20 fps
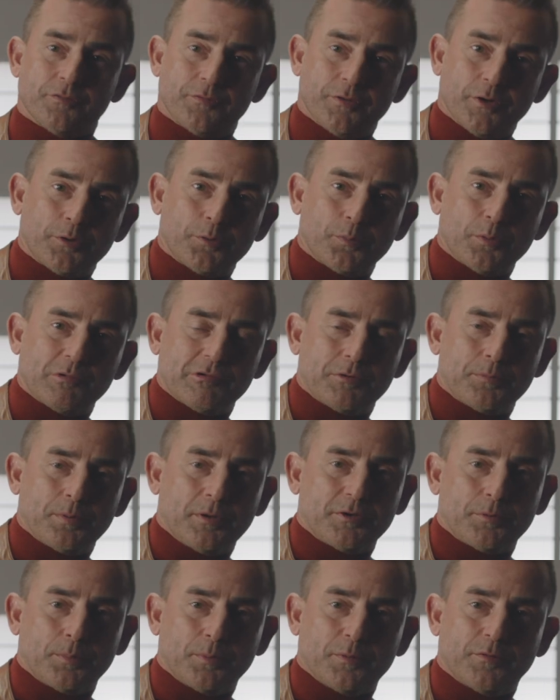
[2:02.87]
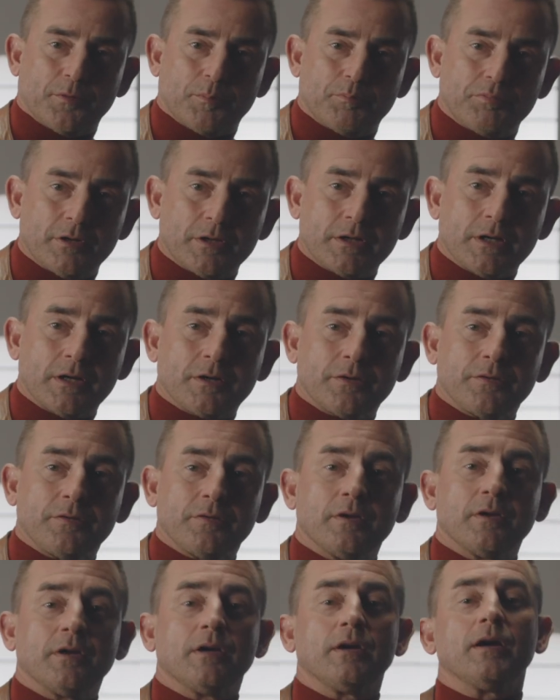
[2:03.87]
folks were responsible for
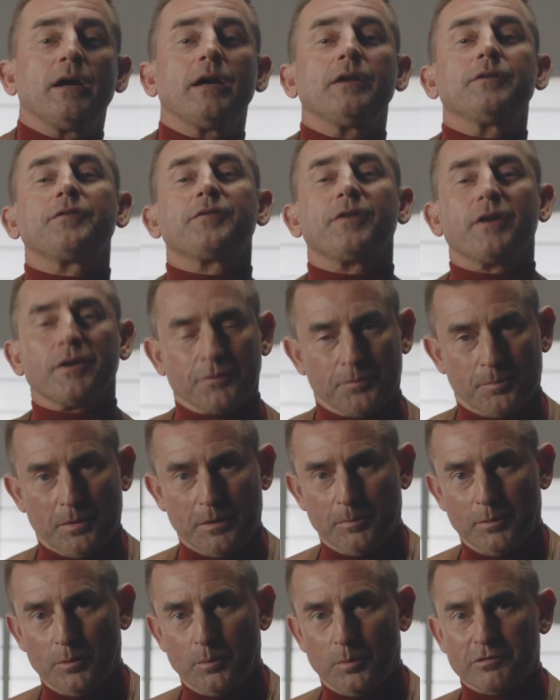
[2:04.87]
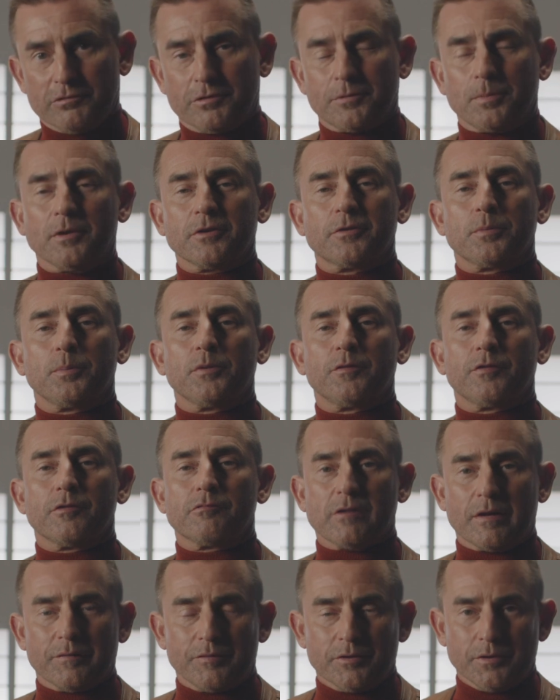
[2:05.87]
product, and salespeople were responsible for
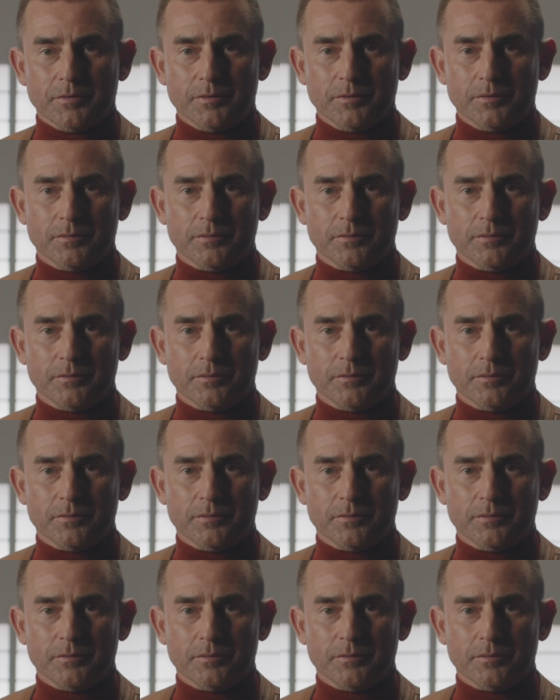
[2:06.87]
revenue.